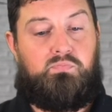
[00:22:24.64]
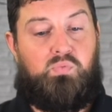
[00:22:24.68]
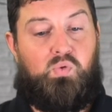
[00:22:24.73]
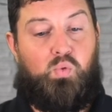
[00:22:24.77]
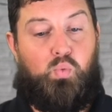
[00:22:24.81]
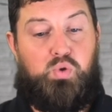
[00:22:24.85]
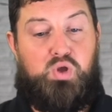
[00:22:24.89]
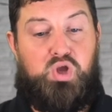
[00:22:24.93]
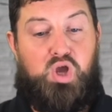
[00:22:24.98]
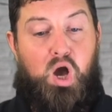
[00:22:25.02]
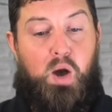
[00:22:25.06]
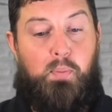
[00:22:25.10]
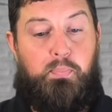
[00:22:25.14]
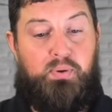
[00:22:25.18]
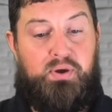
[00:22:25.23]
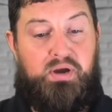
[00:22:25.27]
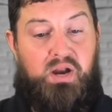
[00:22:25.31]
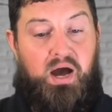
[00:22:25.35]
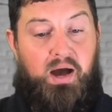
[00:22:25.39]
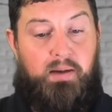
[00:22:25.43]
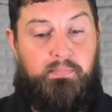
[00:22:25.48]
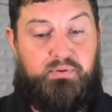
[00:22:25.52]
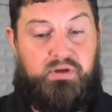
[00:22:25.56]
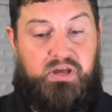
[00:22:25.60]
We open
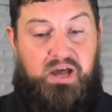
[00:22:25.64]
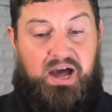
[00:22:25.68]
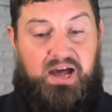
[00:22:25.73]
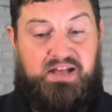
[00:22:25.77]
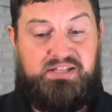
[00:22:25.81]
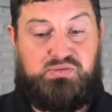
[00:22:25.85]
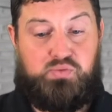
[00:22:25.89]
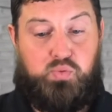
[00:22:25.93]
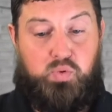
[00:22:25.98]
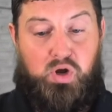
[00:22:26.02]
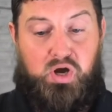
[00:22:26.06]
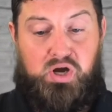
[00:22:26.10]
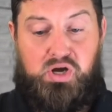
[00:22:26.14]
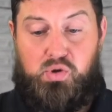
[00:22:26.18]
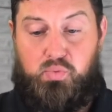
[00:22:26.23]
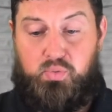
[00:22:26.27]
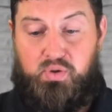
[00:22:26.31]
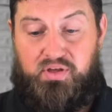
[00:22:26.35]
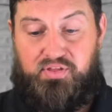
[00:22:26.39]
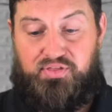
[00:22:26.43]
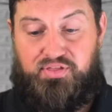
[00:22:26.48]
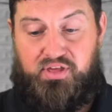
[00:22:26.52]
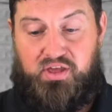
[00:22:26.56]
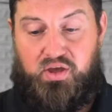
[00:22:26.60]
up God's Word and
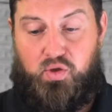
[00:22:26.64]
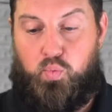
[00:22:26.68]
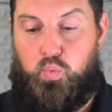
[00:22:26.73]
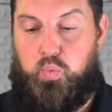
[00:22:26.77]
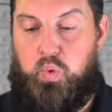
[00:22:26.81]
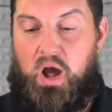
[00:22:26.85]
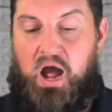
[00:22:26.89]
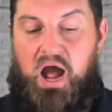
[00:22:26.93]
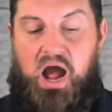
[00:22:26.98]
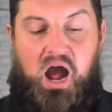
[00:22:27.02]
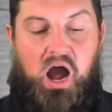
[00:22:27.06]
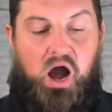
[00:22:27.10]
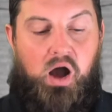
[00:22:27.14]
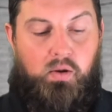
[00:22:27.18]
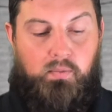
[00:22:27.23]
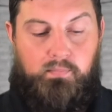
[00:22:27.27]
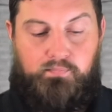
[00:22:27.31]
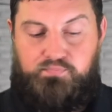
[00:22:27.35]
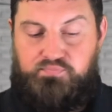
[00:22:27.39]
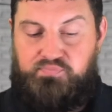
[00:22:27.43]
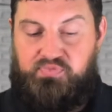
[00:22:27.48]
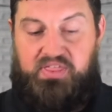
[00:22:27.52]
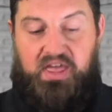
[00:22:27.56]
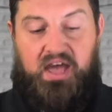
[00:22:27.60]
we think,
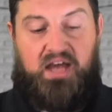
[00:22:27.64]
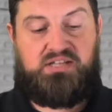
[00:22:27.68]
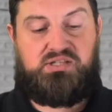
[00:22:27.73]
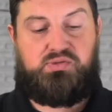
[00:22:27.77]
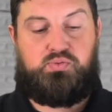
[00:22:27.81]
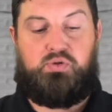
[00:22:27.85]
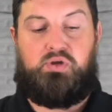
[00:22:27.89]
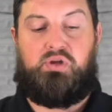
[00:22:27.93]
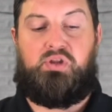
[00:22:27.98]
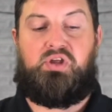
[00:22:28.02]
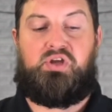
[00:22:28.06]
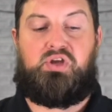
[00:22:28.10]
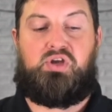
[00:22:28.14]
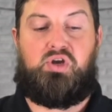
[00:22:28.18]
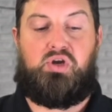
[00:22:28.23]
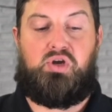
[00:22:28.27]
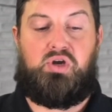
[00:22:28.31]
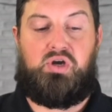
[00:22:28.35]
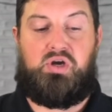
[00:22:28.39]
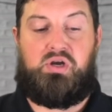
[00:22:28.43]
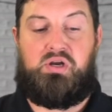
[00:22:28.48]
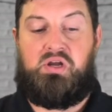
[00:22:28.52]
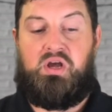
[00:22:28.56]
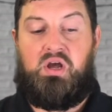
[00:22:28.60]
wow, that's really
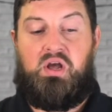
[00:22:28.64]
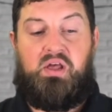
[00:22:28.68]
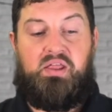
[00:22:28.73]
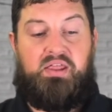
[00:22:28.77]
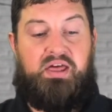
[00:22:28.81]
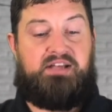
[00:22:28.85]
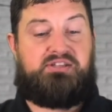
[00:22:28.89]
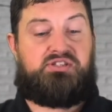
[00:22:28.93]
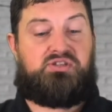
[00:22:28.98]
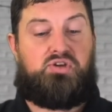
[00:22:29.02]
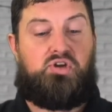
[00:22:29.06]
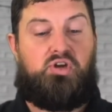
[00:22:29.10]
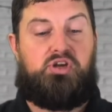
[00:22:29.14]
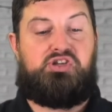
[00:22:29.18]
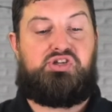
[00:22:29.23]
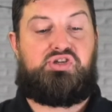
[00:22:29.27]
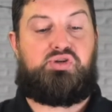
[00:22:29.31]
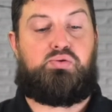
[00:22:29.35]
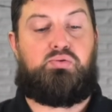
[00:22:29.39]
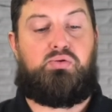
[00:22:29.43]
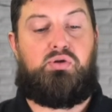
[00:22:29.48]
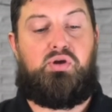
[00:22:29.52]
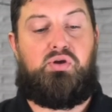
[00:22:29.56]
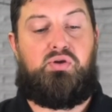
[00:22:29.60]
good. That's good
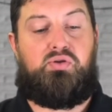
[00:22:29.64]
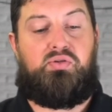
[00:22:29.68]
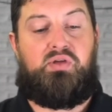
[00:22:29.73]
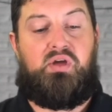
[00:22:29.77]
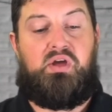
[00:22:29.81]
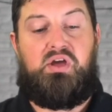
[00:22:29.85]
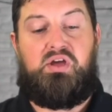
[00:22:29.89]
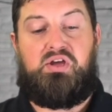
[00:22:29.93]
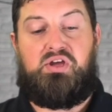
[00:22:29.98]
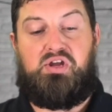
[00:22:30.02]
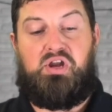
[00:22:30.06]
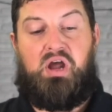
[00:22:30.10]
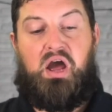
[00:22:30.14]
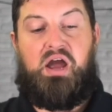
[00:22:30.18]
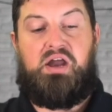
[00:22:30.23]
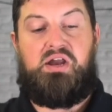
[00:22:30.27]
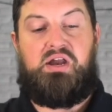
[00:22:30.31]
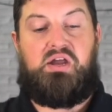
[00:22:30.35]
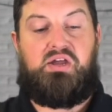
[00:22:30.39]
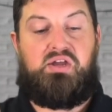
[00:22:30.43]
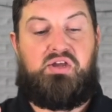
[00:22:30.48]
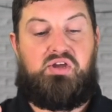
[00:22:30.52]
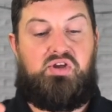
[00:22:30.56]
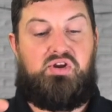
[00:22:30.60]
truth. You know,
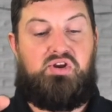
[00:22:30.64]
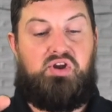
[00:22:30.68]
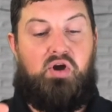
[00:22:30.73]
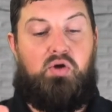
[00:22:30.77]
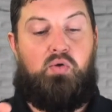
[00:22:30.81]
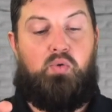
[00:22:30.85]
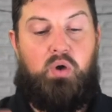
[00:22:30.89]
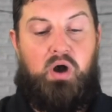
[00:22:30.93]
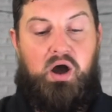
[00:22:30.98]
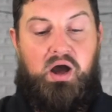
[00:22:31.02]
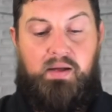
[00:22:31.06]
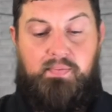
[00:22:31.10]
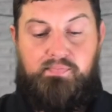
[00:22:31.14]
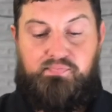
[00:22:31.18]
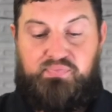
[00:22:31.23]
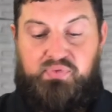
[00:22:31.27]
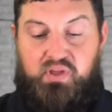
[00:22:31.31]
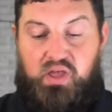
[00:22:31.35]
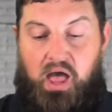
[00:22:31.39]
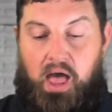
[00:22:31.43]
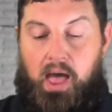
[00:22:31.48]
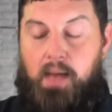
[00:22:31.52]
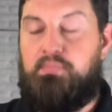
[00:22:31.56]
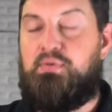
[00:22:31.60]
I, you know
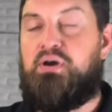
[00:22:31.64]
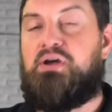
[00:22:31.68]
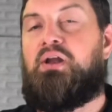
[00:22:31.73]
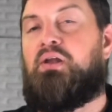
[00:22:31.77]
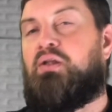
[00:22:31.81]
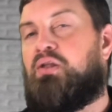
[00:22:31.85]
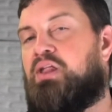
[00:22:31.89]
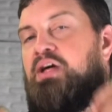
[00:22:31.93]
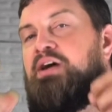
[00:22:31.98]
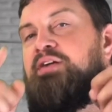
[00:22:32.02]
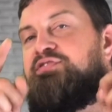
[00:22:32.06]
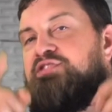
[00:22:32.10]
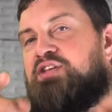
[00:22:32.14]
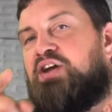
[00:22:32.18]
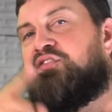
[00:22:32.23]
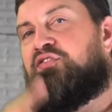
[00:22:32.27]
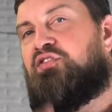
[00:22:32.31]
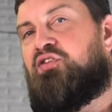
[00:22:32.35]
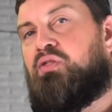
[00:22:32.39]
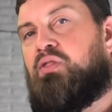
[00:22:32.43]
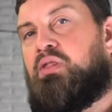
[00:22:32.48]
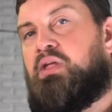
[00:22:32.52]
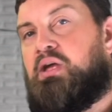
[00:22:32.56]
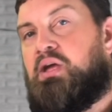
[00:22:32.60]
what? I'm going to live
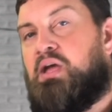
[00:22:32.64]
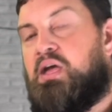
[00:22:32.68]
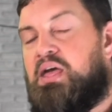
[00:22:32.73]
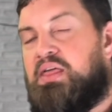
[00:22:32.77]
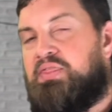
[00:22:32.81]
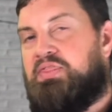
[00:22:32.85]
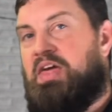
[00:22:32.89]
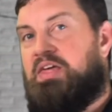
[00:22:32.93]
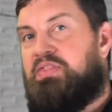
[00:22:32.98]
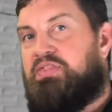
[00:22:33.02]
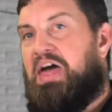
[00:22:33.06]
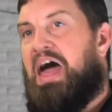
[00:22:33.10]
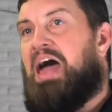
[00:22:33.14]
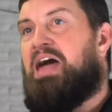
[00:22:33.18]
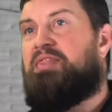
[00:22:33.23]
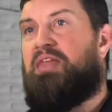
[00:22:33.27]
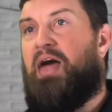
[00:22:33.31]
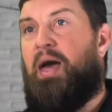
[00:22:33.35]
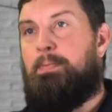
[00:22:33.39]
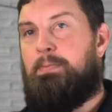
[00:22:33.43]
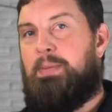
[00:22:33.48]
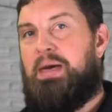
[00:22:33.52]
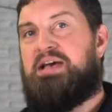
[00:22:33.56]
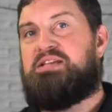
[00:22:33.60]
differently. That, that,
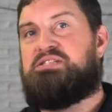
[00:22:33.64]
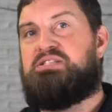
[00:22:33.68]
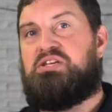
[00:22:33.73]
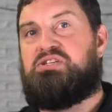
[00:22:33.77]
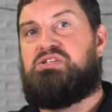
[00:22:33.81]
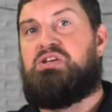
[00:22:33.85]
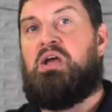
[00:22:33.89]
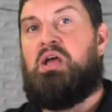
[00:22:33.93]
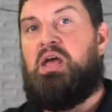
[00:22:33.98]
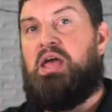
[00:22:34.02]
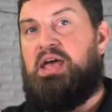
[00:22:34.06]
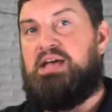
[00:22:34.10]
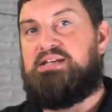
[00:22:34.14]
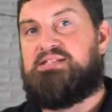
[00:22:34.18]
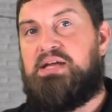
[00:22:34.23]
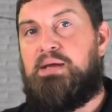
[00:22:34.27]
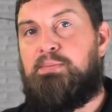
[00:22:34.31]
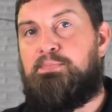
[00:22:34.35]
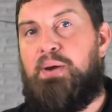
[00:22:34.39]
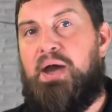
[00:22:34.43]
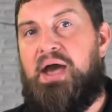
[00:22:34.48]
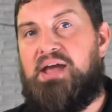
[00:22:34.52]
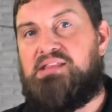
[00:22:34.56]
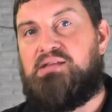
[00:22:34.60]
that message has
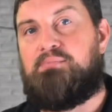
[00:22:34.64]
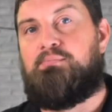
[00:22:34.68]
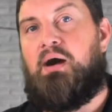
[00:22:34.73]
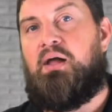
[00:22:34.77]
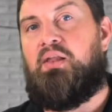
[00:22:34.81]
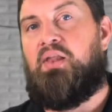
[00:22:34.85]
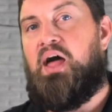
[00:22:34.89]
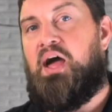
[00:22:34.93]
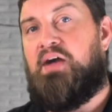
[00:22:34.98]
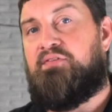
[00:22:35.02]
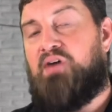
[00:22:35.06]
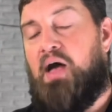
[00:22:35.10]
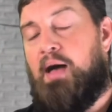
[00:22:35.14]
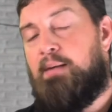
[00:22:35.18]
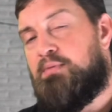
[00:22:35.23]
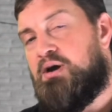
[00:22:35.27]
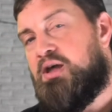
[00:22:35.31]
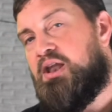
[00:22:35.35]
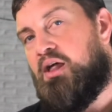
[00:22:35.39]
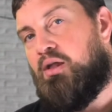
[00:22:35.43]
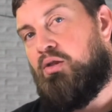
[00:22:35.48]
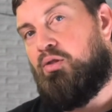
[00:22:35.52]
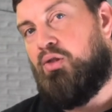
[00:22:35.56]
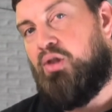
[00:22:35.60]
impacted my life. I'm
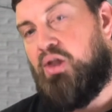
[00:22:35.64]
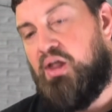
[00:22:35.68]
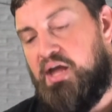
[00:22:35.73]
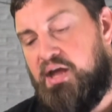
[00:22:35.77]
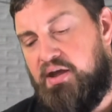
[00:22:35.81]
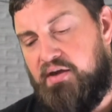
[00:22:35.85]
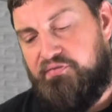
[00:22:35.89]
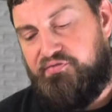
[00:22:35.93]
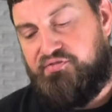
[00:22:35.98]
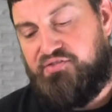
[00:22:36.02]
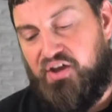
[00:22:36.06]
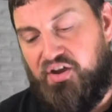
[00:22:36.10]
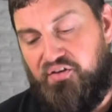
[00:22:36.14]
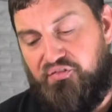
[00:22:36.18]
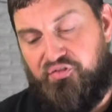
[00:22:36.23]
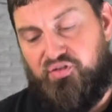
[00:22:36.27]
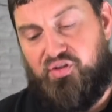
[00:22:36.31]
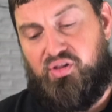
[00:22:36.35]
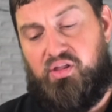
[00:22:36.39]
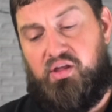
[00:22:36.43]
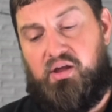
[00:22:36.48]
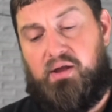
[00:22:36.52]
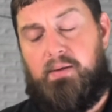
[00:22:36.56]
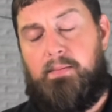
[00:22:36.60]
going to live
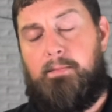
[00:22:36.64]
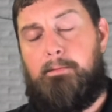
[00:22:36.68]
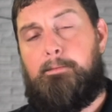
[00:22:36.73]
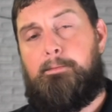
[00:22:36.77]
differently.